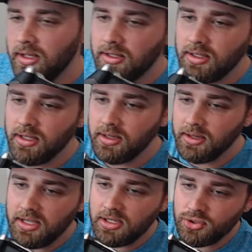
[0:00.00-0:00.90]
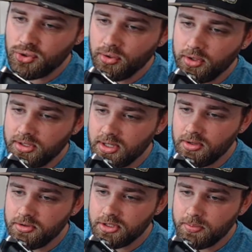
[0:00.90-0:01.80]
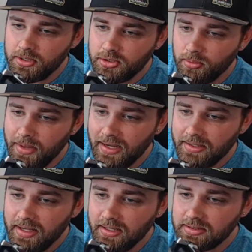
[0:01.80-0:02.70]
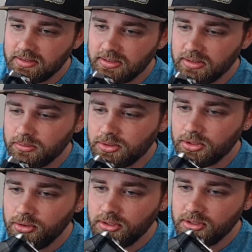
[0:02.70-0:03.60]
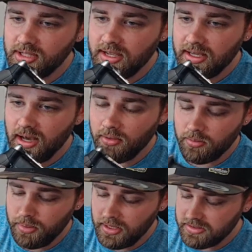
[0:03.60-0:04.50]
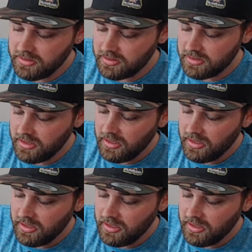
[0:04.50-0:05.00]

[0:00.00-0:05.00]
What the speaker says: The Elite controllers, they use a special magnetic system, so you can take out their buttons